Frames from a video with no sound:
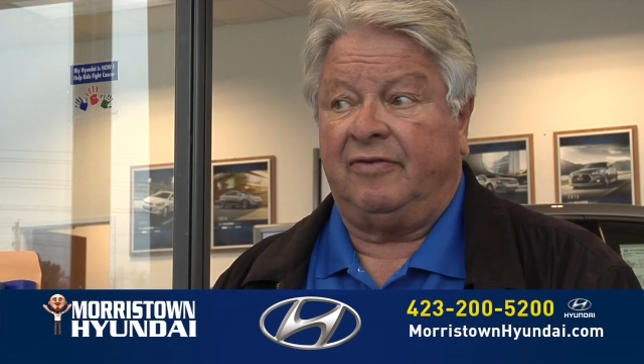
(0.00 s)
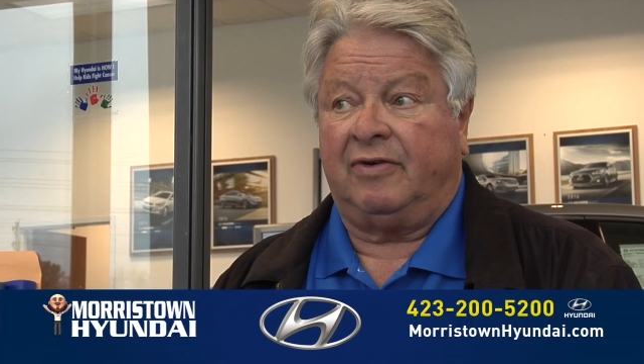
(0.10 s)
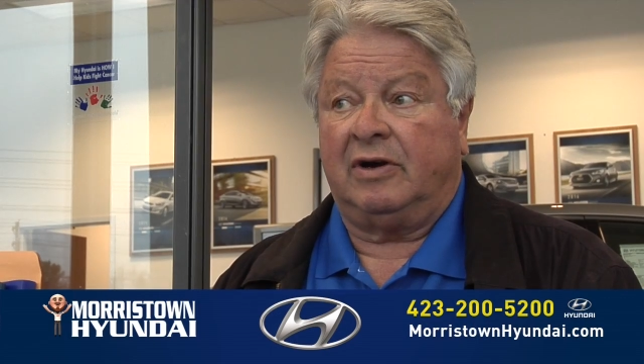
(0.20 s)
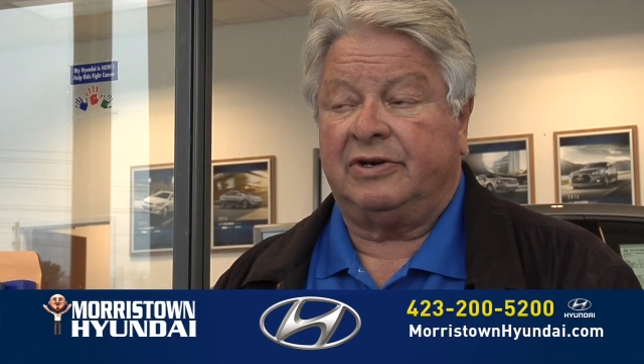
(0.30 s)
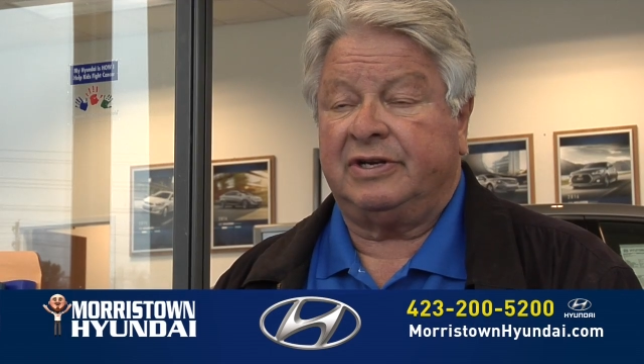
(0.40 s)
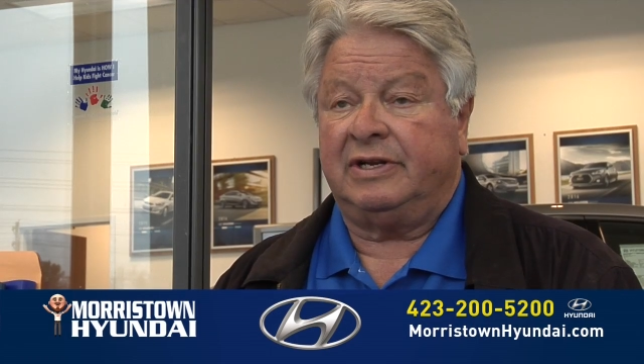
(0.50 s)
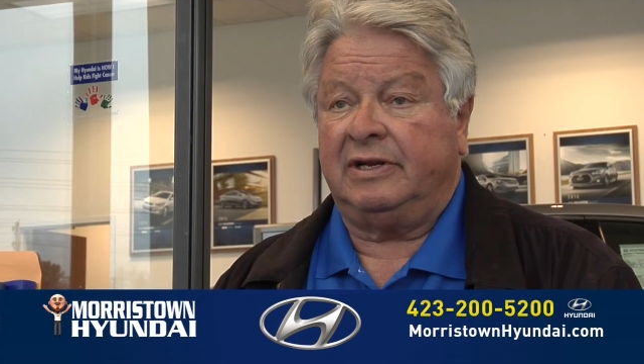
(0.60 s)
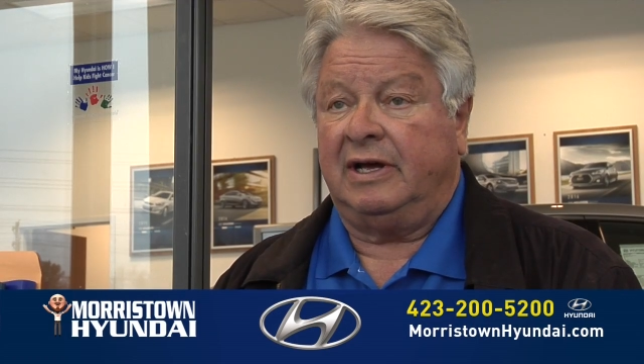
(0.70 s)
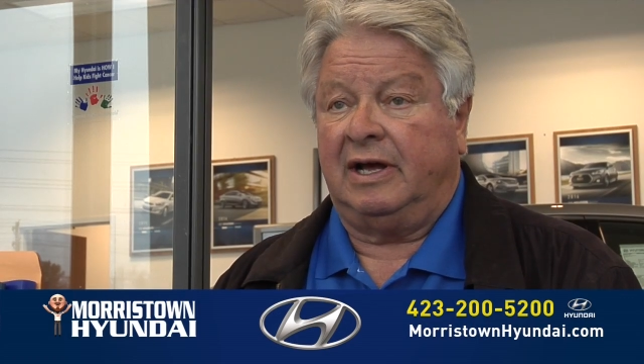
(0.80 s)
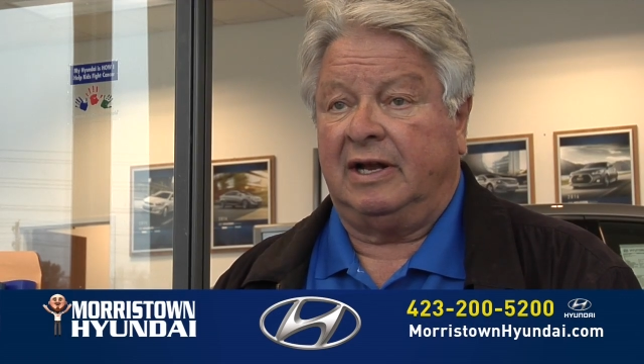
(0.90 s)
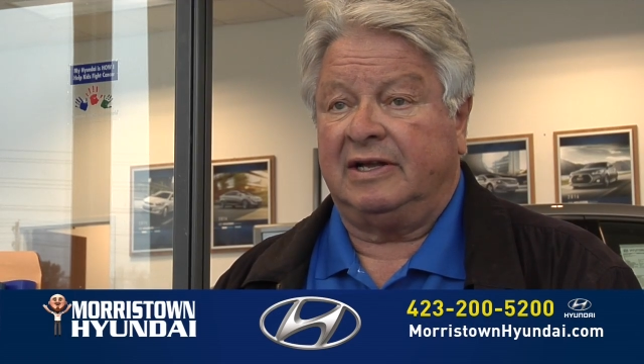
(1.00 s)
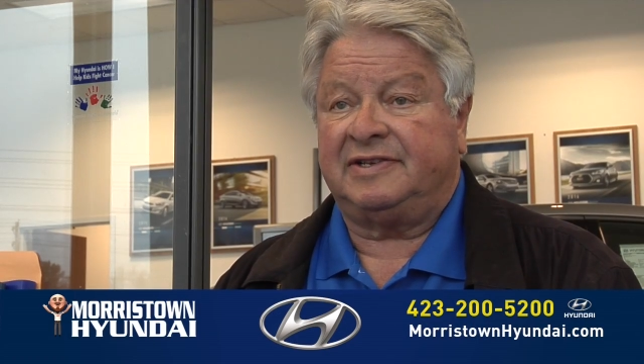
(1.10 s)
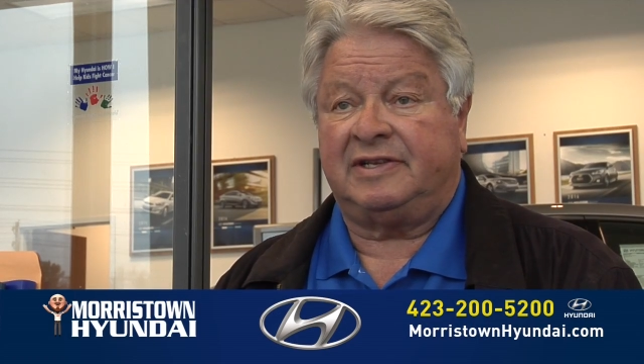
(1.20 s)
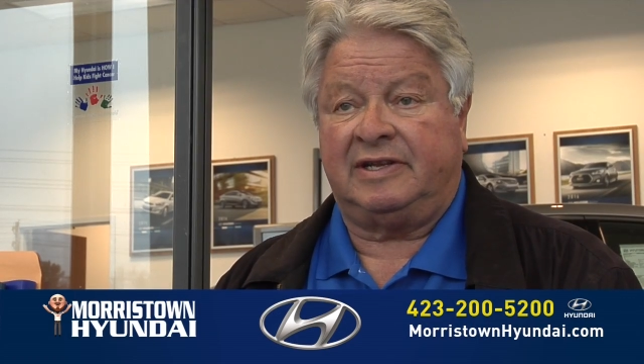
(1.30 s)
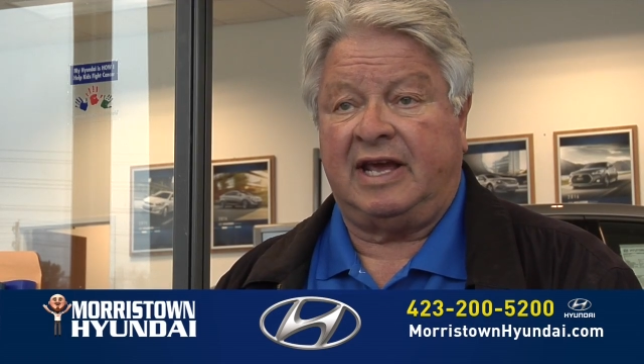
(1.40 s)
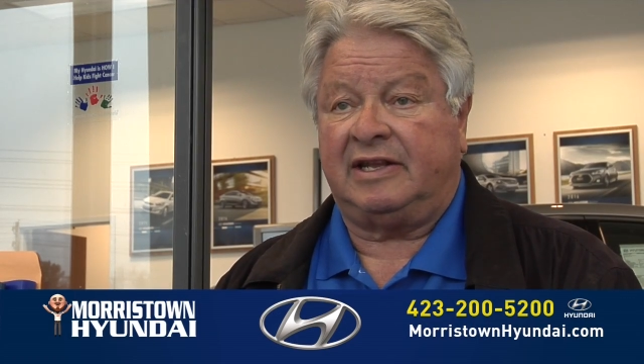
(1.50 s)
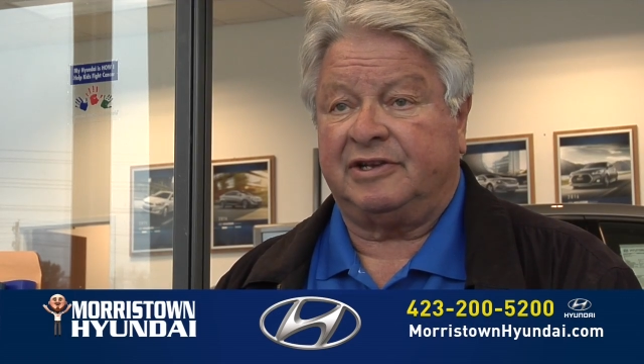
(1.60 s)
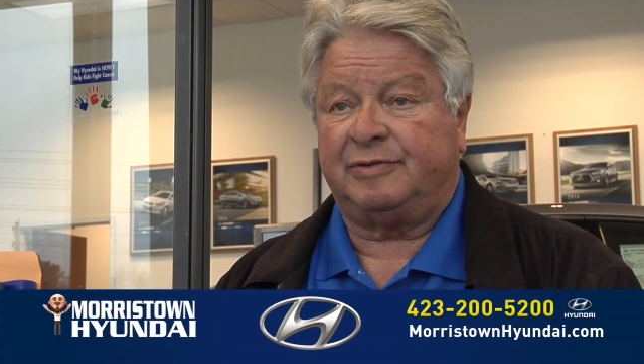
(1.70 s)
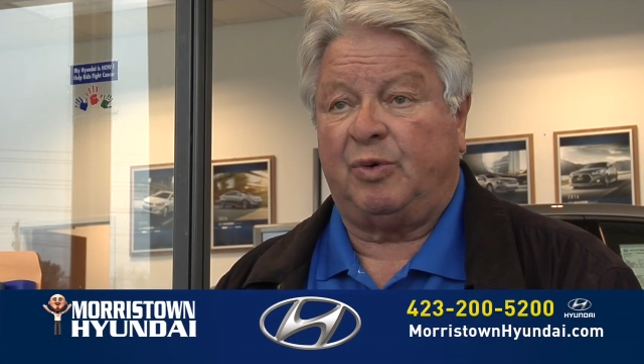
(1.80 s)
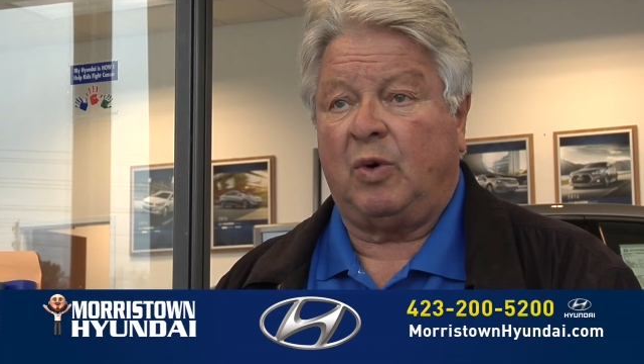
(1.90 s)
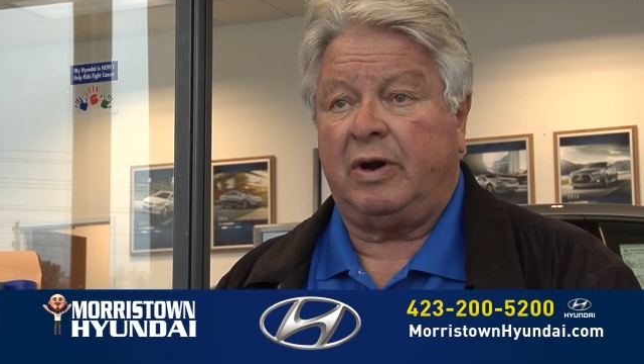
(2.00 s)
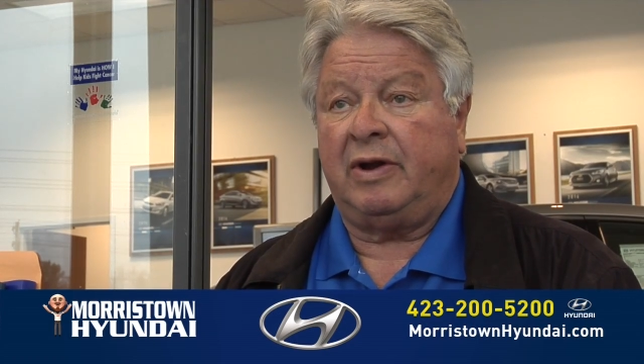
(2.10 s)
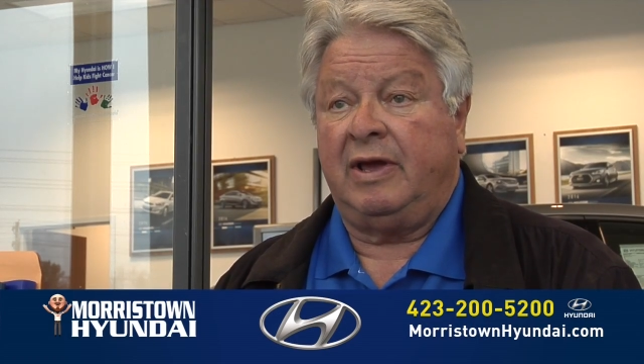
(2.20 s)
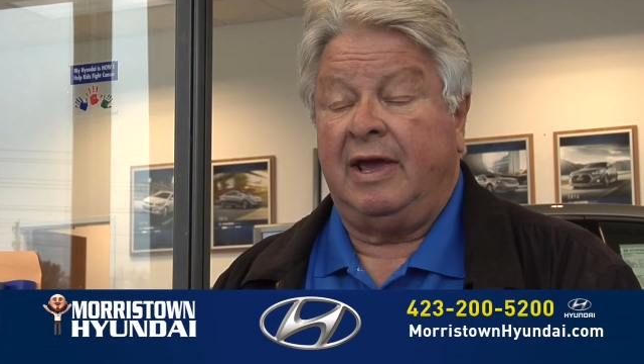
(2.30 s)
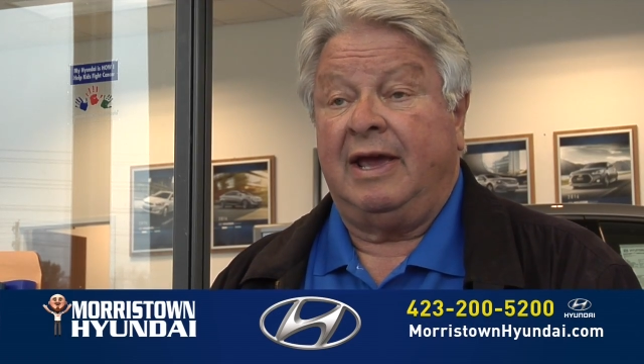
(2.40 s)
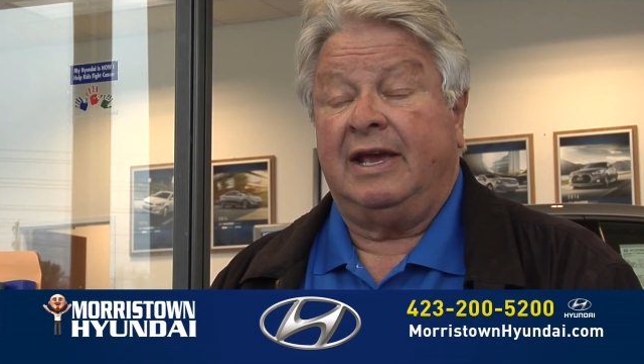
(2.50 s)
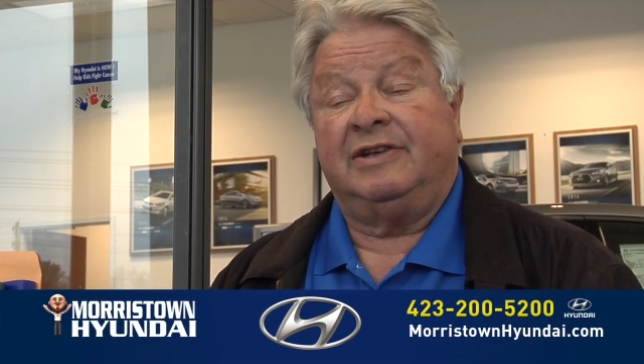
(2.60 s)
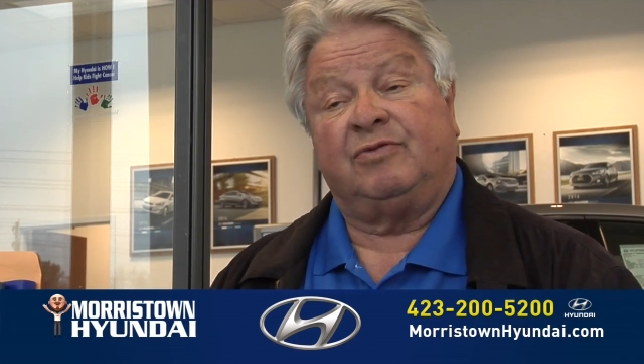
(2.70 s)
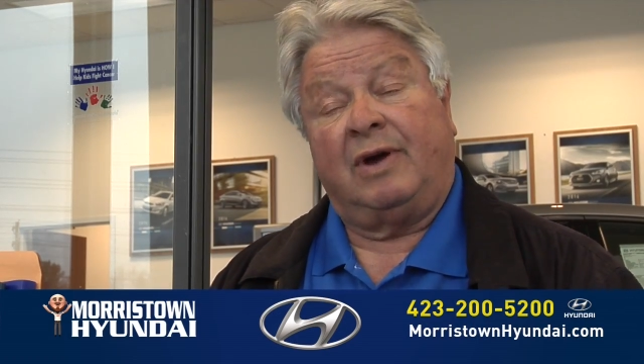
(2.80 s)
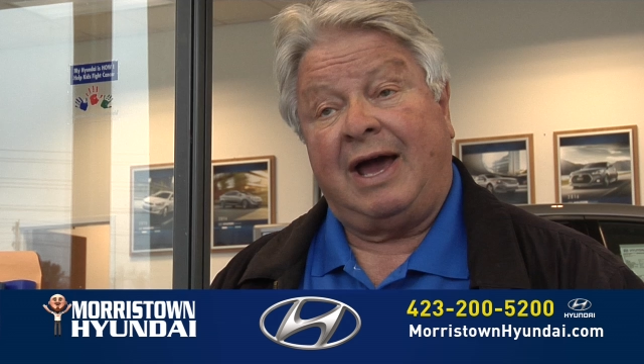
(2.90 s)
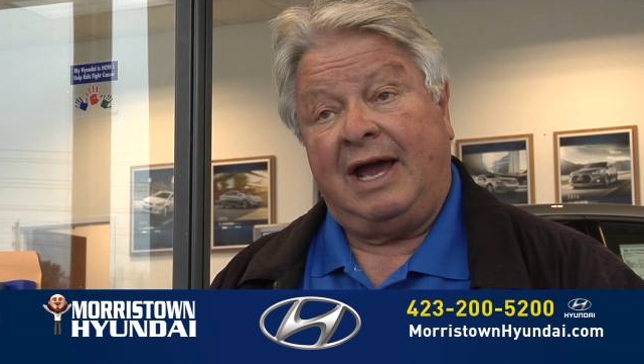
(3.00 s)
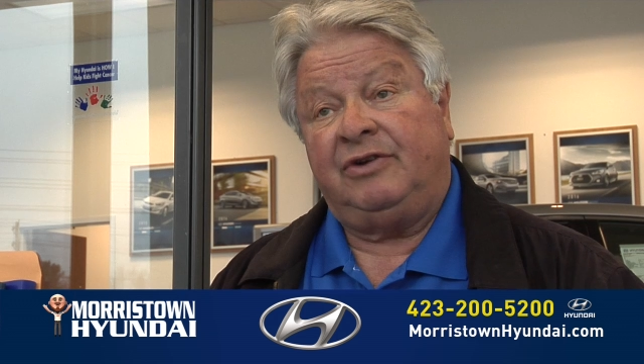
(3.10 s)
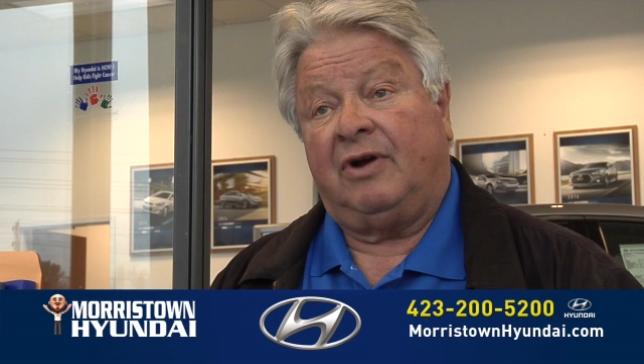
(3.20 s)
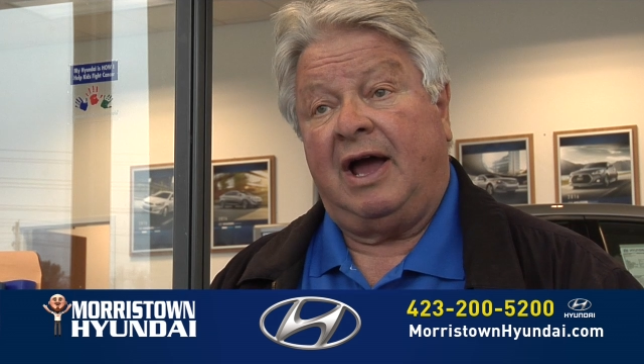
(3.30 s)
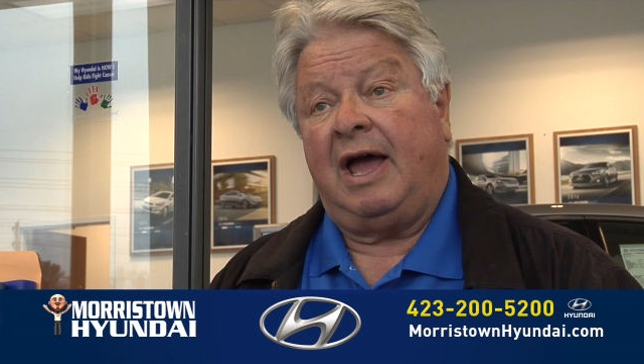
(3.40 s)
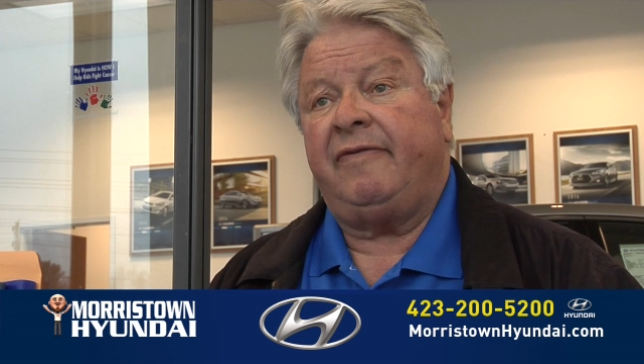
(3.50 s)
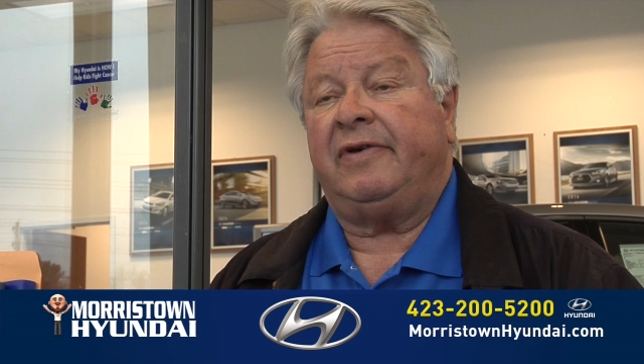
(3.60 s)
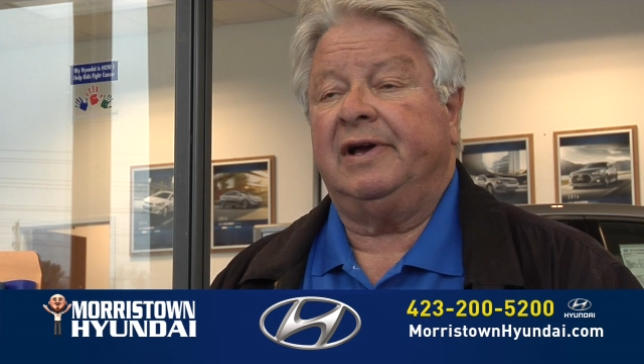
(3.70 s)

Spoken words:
version, let's take the Sport, is what I drive.